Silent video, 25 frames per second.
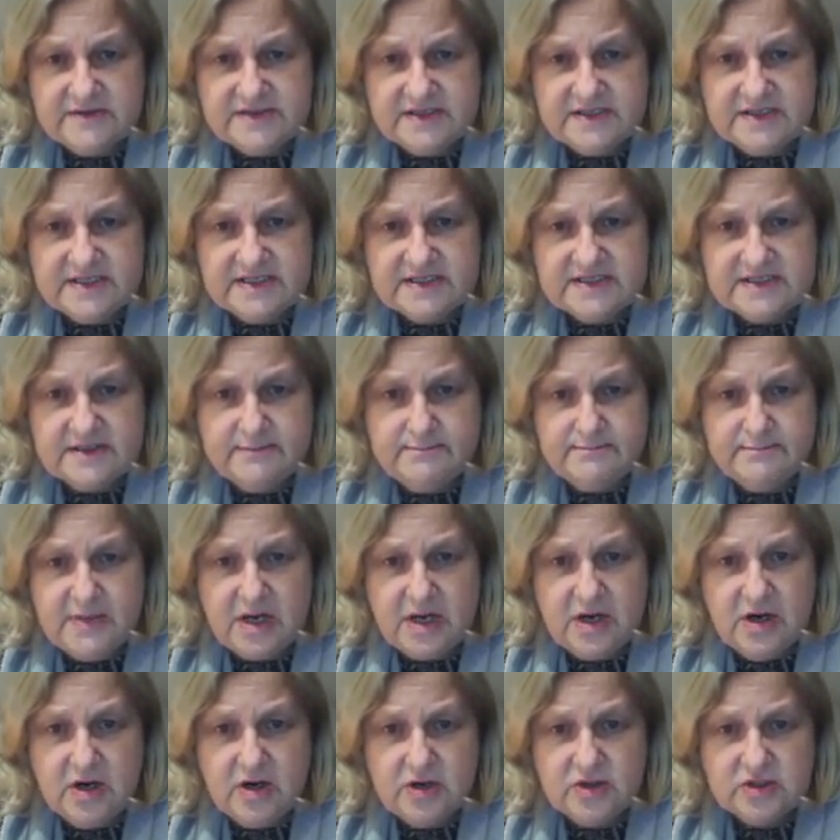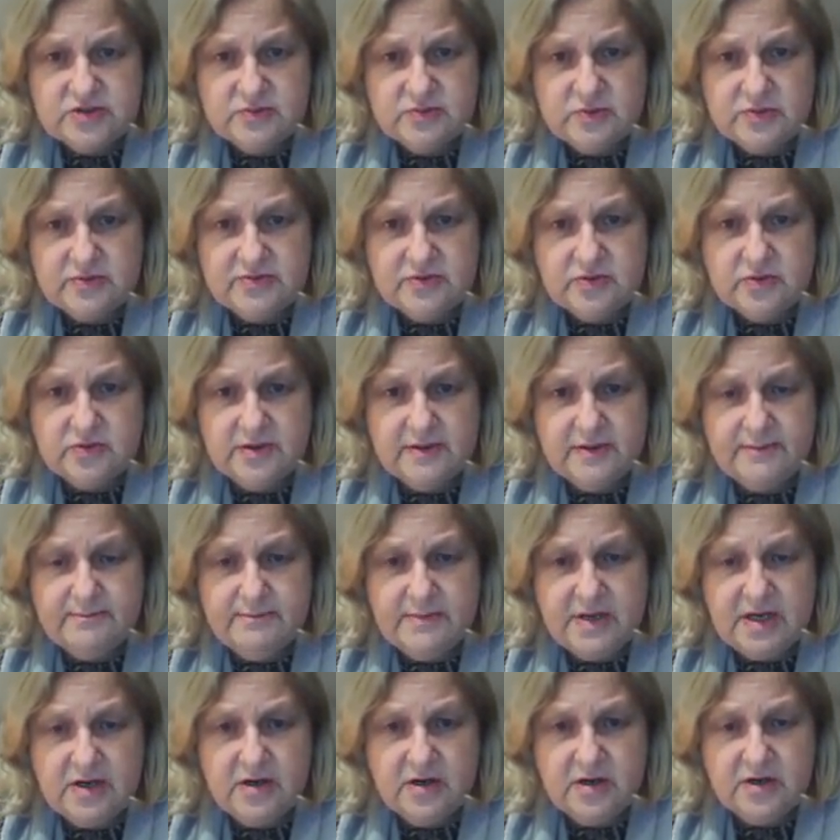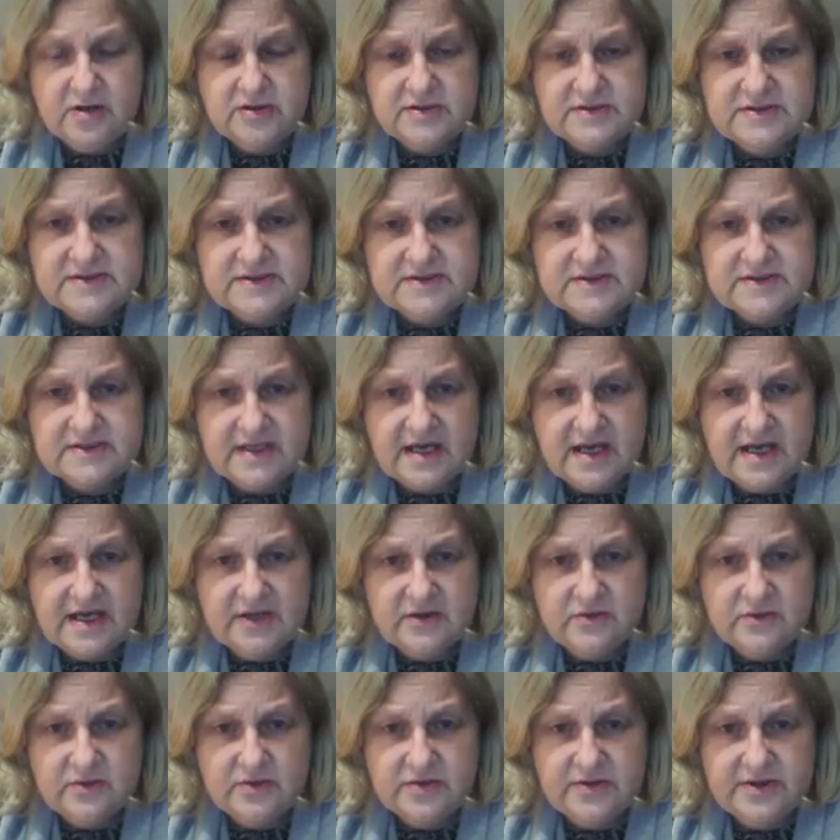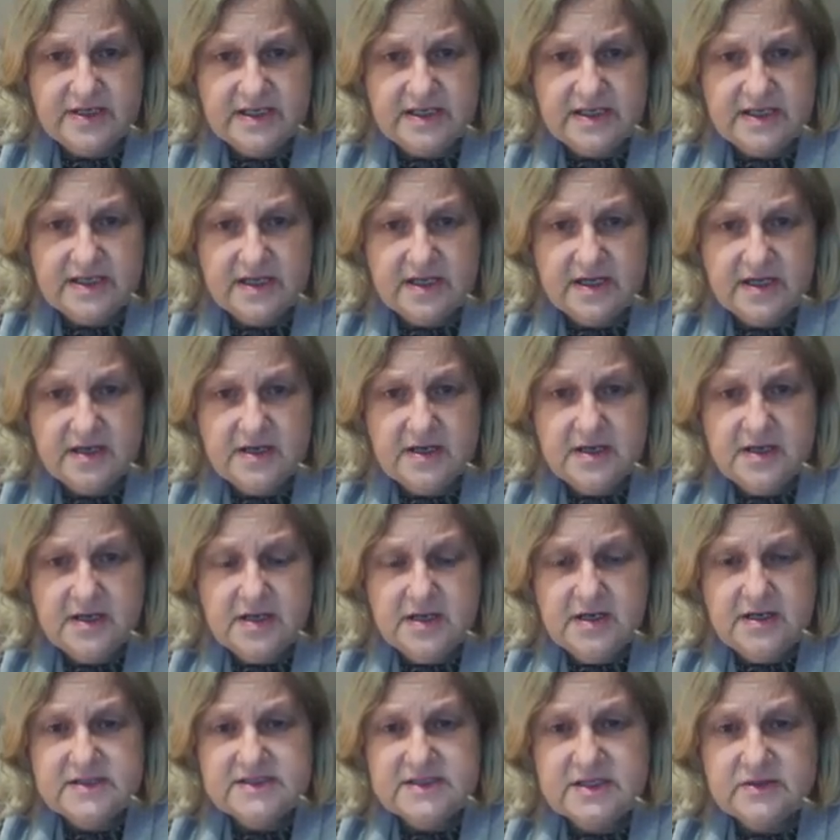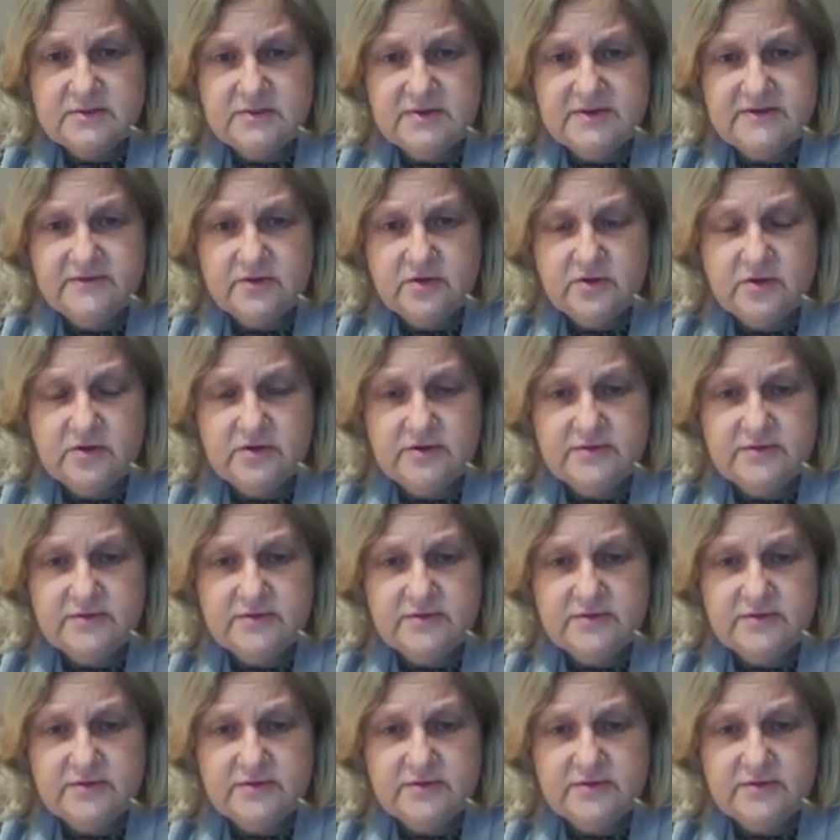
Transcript: and it's a marked, what we call a marked scale on here. So we've got